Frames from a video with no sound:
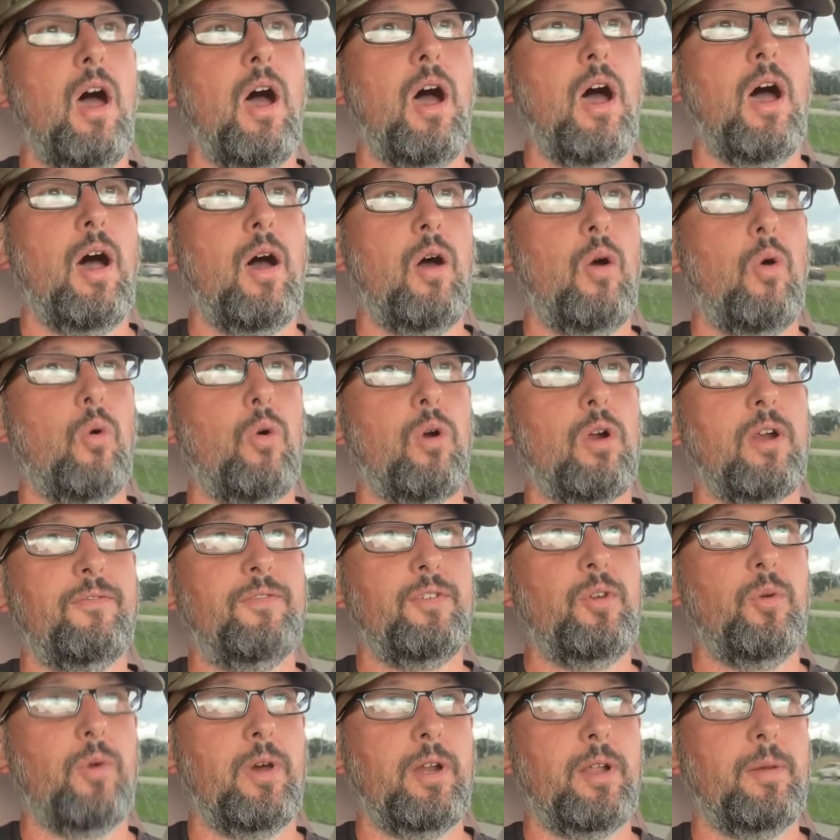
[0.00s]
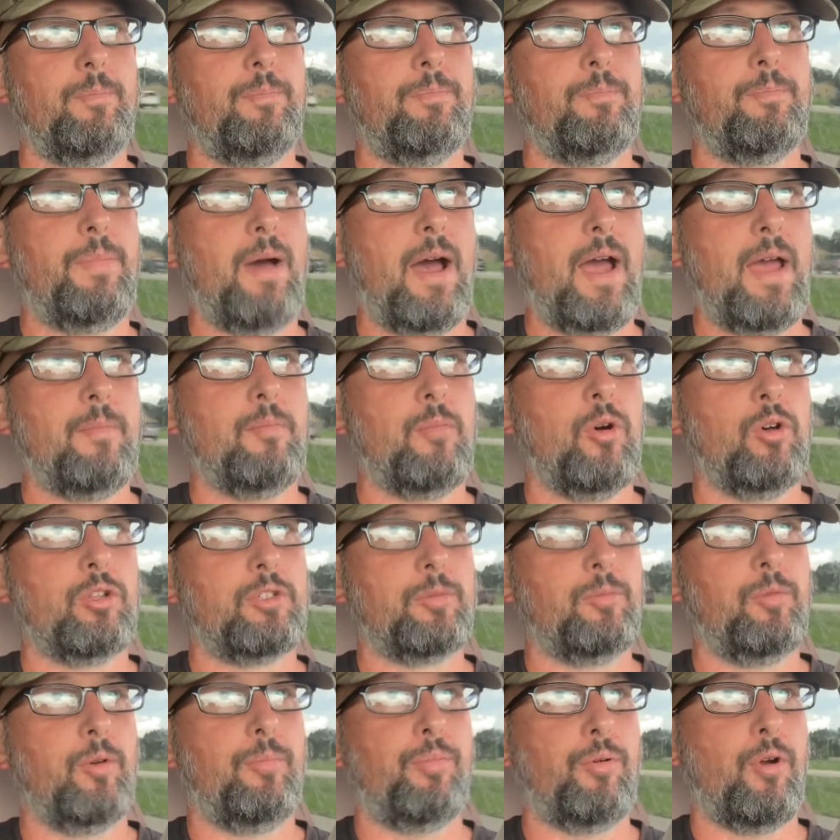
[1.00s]
Or if you want to buy
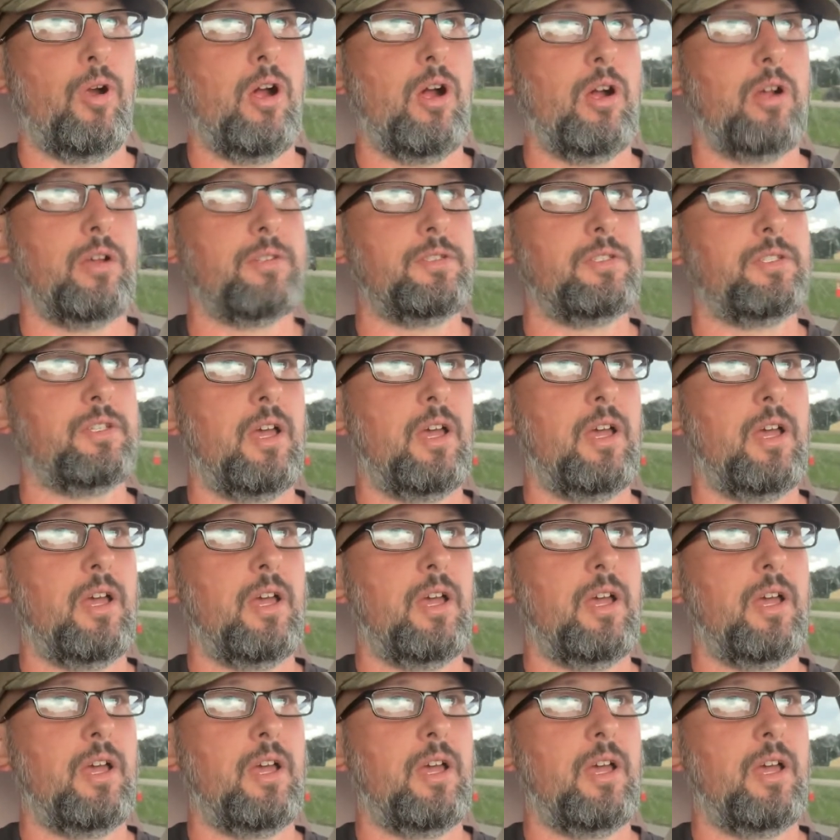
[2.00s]
multiple prongs,